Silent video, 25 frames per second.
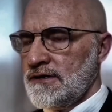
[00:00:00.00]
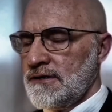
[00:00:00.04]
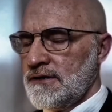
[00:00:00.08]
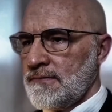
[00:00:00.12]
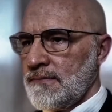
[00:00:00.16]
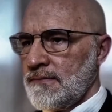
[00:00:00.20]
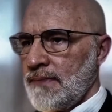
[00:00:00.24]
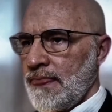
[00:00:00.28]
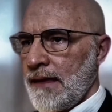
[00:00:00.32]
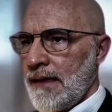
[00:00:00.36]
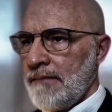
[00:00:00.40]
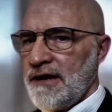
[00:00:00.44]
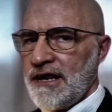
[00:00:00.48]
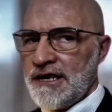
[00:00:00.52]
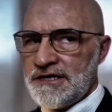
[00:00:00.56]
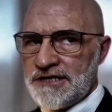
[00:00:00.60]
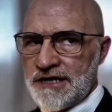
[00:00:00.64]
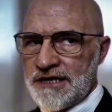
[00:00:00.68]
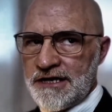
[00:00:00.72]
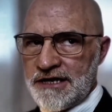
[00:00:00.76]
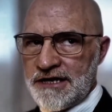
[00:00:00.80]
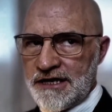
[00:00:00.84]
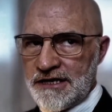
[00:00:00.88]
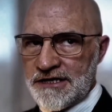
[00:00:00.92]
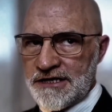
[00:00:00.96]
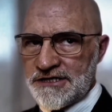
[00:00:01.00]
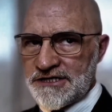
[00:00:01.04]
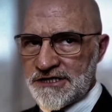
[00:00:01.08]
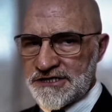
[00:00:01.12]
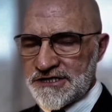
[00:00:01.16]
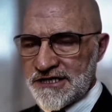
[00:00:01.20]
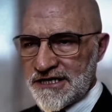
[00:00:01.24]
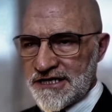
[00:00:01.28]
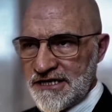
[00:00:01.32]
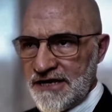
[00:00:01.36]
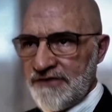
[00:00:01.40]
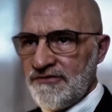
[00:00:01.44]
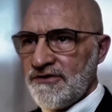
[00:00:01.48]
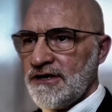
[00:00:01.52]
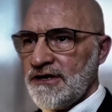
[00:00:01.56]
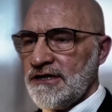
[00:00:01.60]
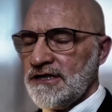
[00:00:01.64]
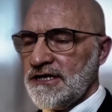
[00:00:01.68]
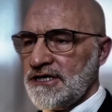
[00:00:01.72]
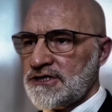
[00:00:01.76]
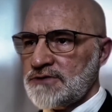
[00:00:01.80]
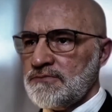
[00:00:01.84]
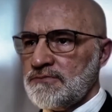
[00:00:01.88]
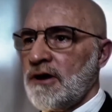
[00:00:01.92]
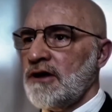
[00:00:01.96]
I mean, it's a significantly
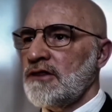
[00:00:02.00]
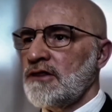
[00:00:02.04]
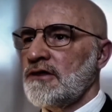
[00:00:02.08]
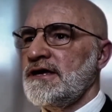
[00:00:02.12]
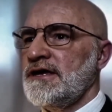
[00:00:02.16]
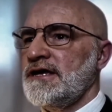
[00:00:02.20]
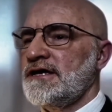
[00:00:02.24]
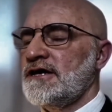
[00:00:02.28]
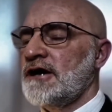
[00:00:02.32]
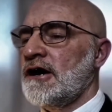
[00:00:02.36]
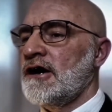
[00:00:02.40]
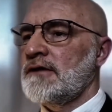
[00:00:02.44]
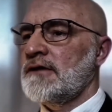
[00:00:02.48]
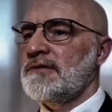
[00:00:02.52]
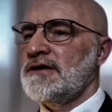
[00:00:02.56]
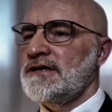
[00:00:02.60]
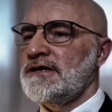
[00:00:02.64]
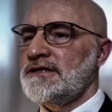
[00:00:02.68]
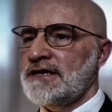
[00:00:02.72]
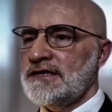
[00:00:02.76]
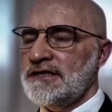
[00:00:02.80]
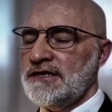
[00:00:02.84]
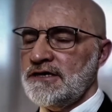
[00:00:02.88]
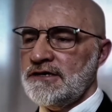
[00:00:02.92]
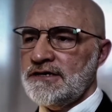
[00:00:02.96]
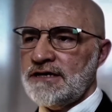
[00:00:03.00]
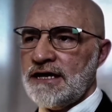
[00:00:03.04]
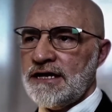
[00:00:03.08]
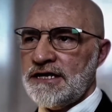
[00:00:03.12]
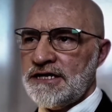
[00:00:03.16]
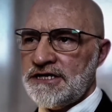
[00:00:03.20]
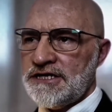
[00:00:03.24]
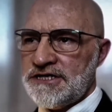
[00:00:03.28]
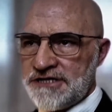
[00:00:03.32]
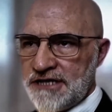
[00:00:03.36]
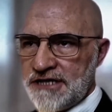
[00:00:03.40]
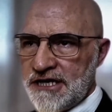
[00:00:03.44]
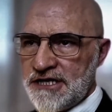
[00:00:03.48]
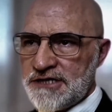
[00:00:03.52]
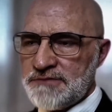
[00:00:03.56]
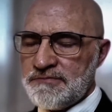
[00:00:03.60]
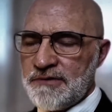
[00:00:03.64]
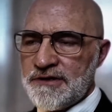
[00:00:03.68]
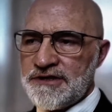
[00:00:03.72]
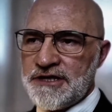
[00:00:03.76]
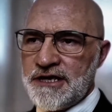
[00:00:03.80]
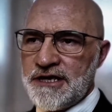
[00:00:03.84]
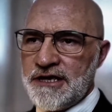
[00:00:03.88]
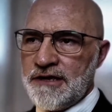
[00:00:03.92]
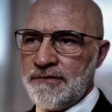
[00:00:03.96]
smaller economy than the United States,
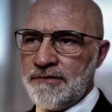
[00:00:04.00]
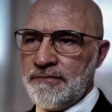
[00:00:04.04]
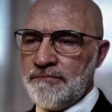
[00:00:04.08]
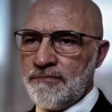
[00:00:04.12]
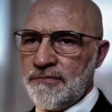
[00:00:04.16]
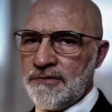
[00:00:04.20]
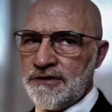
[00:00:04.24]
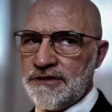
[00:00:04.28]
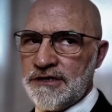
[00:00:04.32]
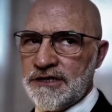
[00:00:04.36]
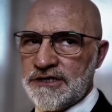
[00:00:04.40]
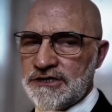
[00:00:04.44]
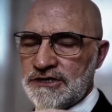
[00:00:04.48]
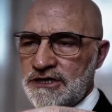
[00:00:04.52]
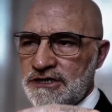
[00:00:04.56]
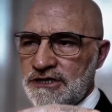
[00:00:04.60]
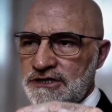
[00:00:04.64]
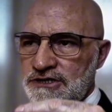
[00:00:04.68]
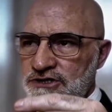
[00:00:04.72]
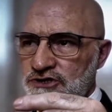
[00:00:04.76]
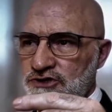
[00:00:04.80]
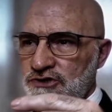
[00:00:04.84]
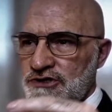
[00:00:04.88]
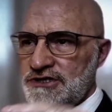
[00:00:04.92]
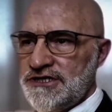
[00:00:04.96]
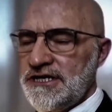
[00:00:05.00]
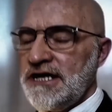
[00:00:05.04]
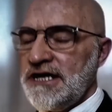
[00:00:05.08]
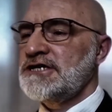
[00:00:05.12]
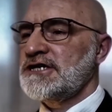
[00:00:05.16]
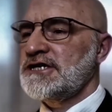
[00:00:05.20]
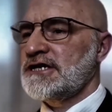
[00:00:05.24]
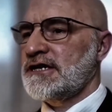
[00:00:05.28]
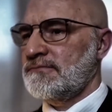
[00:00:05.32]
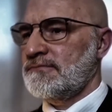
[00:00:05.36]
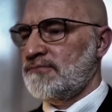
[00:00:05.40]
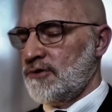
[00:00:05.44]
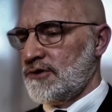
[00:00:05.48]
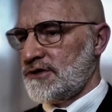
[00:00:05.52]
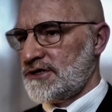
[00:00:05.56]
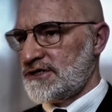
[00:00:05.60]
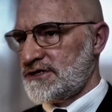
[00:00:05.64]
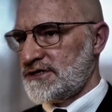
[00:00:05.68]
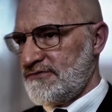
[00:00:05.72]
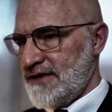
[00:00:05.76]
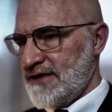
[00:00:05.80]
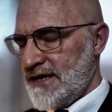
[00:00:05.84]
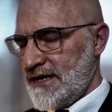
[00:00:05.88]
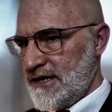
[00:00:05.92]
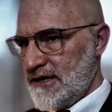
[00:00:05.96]
but the strategic importance of
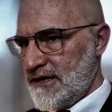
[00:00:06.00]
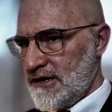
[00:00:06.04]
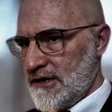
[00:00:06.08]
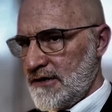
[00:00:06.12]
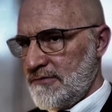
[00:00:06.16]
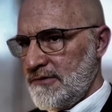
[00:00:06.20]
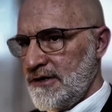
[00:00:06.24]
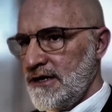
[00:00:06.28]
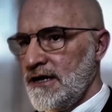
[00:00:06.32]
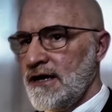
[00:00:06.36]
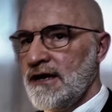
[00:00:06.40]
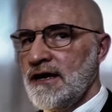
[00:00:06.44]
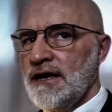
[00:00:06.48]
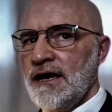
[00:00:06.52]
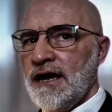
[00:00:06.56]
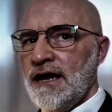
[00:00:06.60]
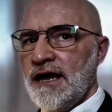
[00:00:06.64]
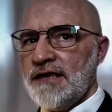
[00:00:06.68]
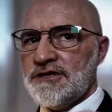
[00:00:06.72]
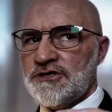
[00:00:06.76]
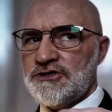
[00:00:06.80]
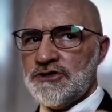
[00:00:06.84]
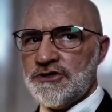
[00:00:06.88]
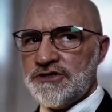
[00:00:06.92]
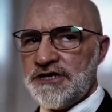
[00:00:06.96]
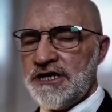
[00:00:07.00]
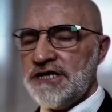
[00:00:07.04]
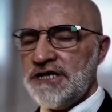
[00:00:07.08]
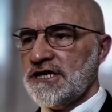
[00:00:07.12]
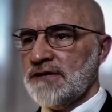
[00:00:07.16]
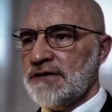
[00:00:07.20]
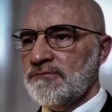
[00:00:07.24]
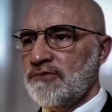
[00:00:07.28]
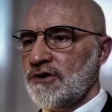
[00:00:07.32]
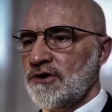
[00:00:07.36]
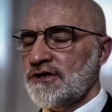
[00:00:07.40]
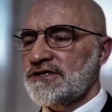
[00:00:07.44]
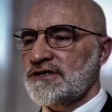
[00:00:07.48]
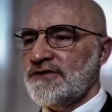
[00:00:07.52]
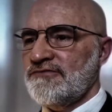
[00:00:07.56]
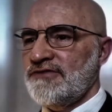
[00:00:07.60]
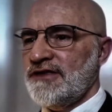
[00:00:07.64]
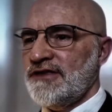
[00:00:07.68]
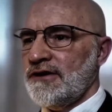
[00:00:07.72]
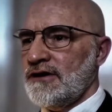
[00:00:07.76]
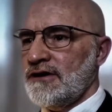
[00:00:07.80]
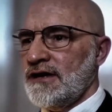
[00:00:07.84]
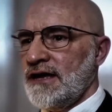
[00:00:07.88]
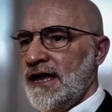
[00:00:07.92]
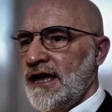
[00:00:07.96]
that economy and the strategic importance of
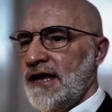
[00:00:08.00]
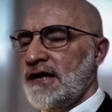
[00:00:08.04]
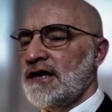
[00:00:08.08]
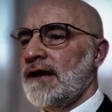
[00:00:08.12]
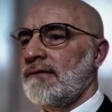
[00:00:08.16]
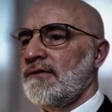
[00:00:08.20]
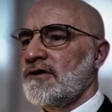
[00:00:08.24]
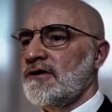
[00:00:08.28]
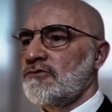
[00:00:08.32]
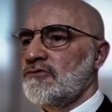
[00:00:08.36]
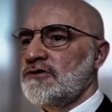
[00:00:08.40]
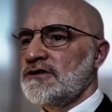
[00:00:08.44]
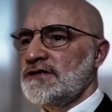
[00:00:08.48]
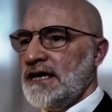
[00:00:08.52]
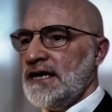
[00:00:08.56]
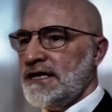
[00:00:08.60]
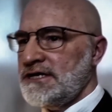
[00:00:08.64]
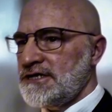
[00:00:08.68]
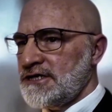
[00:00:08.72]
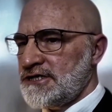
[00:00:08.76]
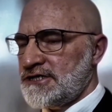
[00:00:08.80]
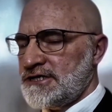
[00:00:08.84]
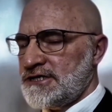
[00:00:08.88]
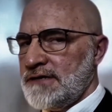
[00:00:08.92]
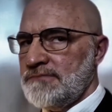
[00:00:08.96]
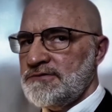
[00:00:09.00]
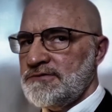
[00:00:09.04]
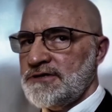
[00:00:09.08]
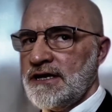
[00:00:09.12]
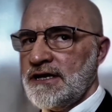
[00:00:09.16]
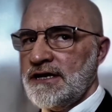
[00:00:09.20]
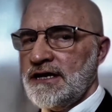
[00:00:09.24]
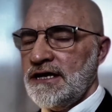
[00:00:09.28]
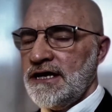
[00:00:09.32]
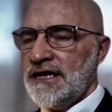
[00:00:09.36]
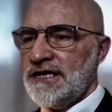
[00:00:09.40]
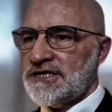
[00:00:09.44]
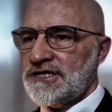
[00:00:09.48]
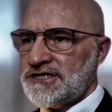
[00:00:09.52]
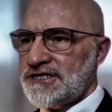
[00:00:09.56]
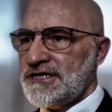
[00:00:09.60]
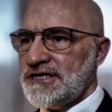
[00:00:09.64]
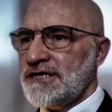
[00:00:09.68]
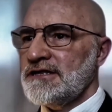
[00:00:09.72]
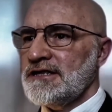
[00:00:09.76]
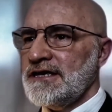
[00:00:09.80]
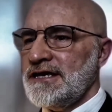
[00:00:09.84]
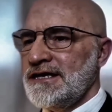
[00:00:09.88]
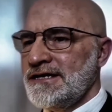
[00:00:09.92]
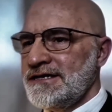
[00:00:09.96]
their economic relationships is
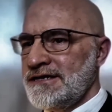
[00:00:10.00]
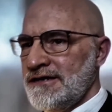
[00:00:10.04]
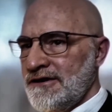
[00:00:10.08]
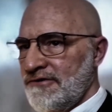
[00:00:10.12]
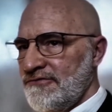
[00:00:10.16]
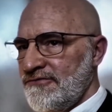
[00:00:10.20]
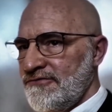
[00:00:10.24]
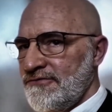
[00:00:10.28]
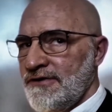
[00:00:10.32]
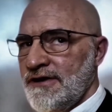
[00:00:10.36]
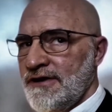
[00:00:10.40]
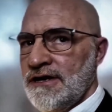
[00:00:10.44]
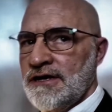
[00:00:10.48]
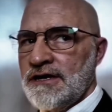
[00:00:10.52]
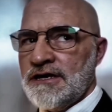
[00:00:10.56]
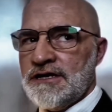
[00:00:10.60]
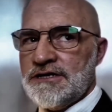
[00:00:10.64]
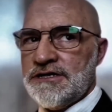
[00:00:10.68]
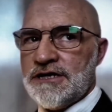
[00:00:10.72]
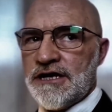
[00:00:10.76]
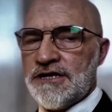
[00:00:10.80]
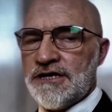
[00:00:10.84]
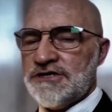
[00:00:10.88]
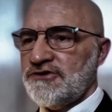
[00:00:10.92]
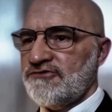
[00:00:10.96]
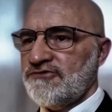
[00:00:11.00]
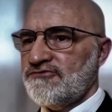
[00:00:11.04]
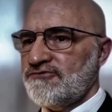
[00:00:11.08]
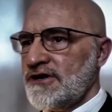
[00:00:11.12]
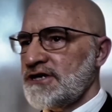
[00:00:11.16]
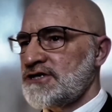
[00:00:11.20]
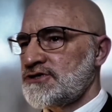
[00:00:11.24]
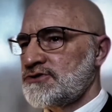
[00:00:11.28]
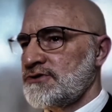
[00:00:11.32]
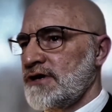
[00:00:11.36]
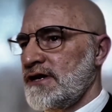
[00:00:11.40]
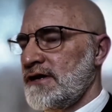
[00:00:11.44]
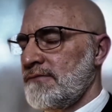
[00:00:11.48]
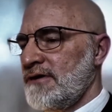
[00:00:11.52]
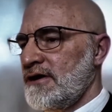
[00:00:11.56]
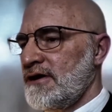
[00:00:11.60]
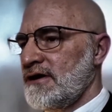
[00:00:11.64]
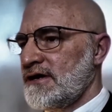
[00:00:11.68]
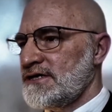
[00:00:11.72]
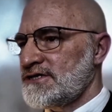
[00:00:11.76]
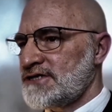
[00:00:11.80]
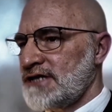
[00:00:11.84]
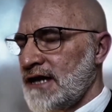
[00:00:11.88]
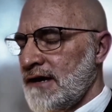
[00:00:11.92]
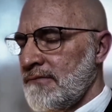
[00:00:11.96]
still enough to frustrate
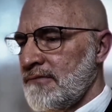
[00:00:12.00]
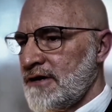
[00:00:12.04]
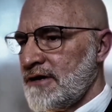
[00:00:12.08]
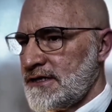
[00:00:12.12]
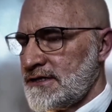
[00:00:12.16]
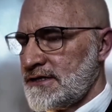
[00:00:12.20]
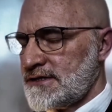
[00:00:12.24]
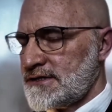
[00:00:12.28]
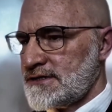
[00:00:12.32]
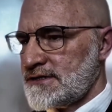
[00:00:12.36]
America's dominance.